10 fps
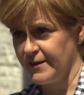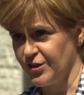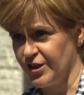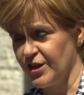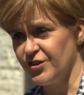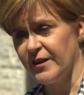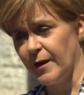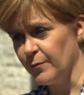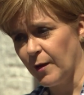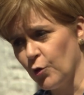in education, and
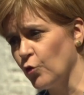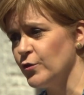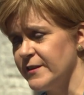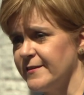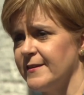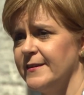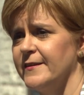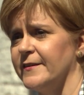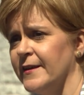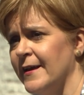I'm, I'm not going to sit here
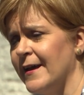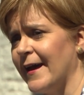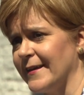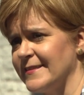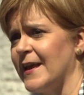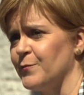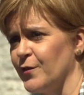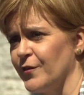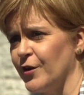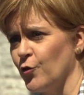and accept
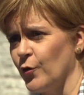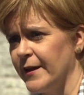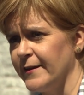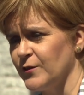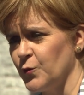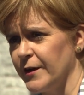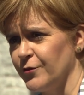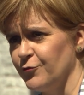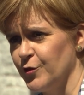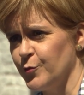that there are not areas where
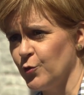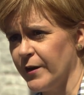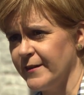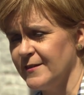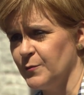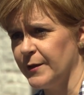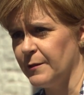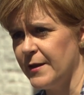real progress is being